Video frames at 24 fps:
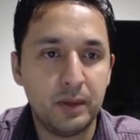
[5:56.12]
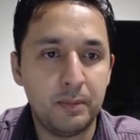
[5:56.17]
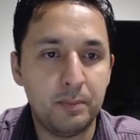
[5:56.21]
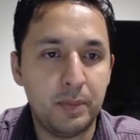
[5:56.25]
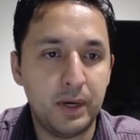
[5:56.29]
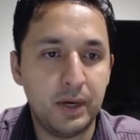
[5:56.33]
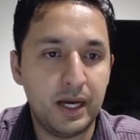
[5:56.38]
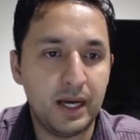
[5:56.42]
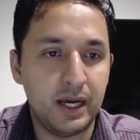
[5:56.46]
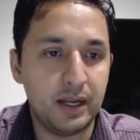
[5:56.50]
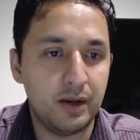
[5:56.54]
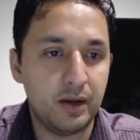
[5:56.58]

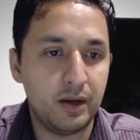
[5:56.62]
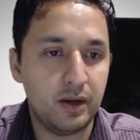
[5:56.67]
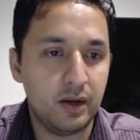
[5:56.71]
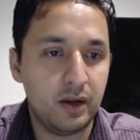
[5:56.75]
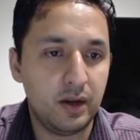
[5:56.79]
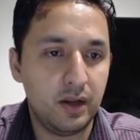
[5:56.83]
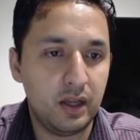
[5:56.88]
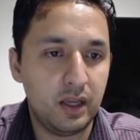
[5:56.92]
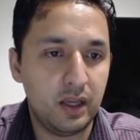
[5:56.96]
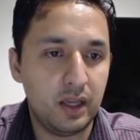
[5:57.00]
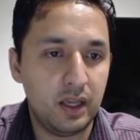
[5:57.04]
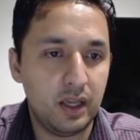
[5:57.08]
But
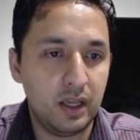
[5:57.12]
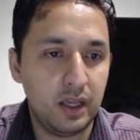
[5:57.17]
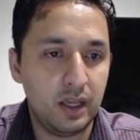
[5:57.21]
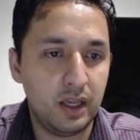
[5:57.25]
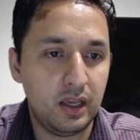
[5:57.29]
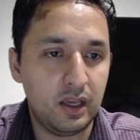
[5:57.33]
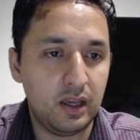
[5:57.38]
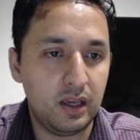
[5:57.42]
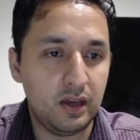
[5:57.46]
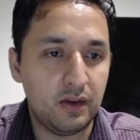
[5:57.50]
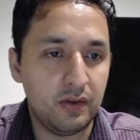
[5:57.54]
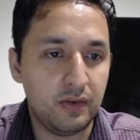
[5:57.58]

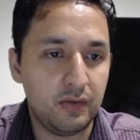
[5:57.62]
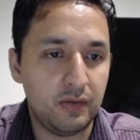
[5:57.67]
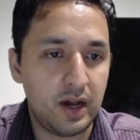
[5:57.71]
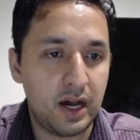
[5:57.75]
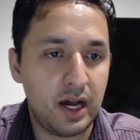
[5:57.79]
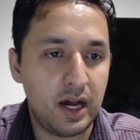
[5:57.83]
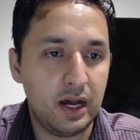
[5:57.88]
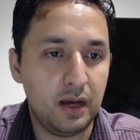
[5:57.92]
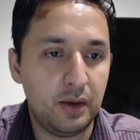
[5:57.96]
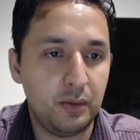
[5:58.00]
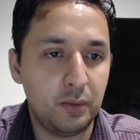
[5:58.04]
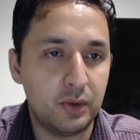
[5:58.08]
if
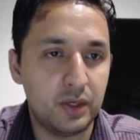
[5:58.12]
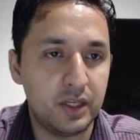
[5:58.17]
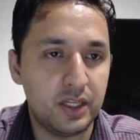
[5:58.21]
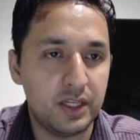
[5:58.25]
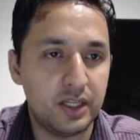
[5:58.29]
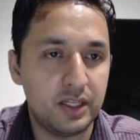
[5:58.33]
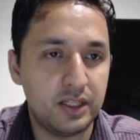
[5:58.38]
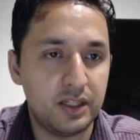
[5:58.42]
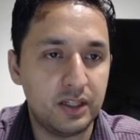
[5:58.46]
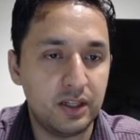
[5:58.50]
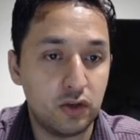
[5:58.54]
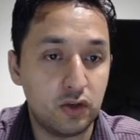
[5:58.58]
I
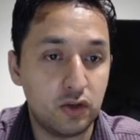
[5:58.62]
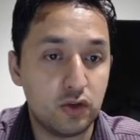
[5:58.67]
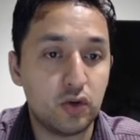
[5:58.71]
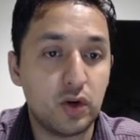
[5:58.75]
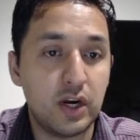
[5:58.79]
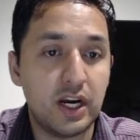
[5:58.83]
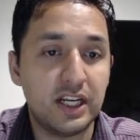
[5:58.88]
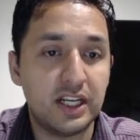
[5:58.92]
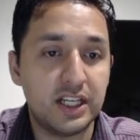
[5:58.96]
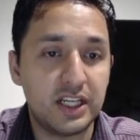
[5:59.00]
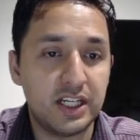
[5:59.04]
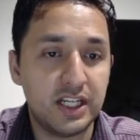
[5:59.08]
was
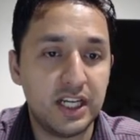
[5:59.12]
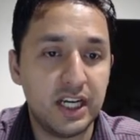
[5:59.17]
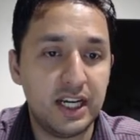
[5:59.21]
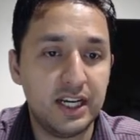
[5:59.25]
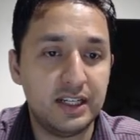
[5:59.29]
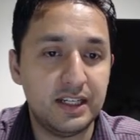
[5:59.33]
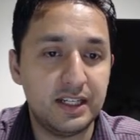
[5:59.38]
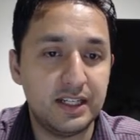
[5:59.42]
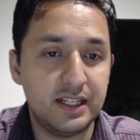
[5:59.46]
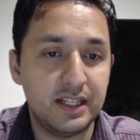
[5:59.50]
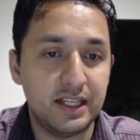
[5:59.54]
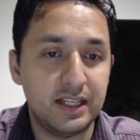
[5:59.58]
trying to
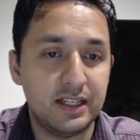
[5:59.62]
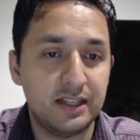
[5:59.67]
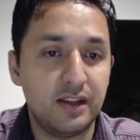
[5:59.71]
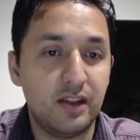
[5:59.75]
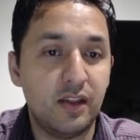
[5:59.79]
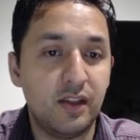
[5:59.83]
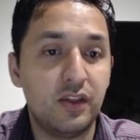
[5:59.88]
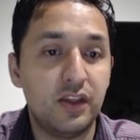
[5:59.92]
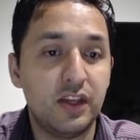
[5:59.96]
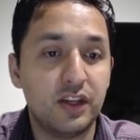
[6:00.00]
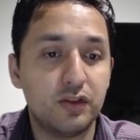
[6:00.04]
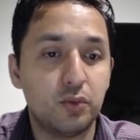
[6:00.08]
change this,
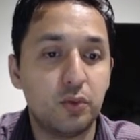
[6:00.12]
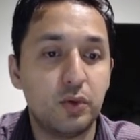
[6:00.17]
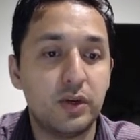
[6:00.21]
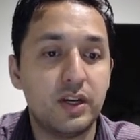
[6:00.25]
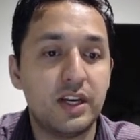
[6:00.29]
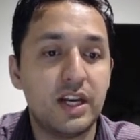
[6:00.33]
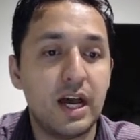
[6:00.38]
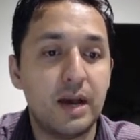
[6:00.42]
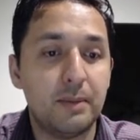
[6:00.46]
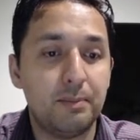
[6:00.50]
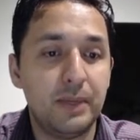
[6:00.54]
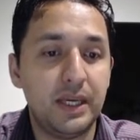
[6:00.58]
this would
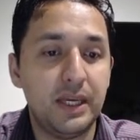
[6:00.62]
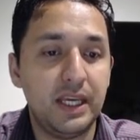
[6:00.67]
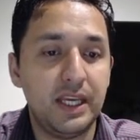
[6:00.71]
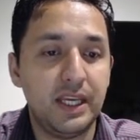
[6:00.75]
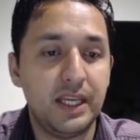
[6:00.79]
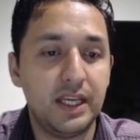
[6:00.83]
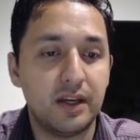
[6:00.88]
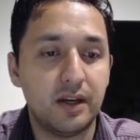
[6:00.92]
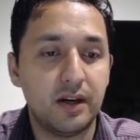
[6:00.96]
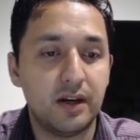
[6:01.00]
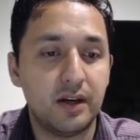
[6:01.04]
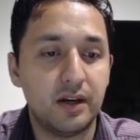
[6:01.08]
not be
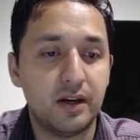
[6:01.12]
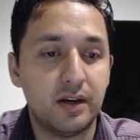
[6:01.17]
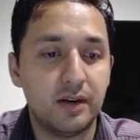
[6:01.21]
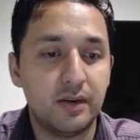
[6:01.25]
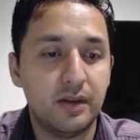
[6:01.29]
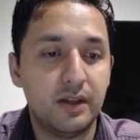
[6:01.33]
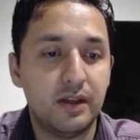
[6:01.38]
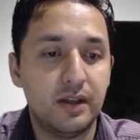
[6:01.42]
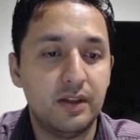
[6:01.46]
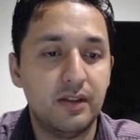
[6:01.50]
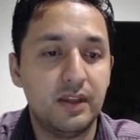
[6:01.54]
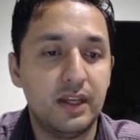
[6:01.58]
here.
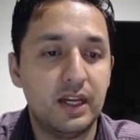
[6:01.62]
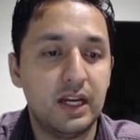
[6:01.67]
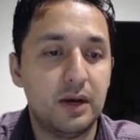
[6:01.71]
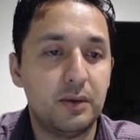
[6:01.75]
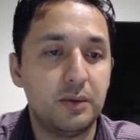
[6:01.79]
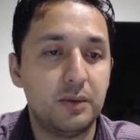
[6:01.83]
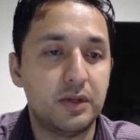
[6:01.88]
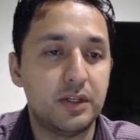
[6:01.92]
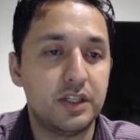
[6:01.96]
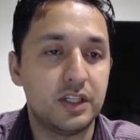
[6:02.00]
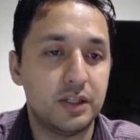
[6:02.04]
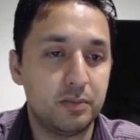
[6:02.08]
Then I
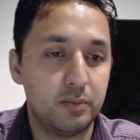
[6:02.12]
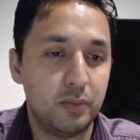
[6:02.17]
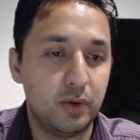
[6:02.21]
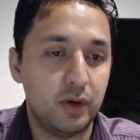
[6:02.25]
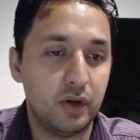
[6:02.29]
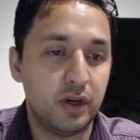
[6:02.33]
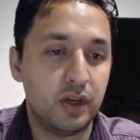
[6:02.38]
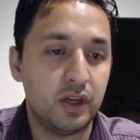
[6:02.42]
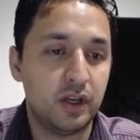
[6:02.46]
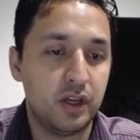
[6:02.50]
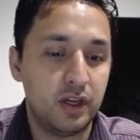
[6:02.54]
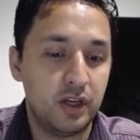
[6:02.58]
would just
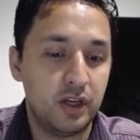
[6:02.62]
put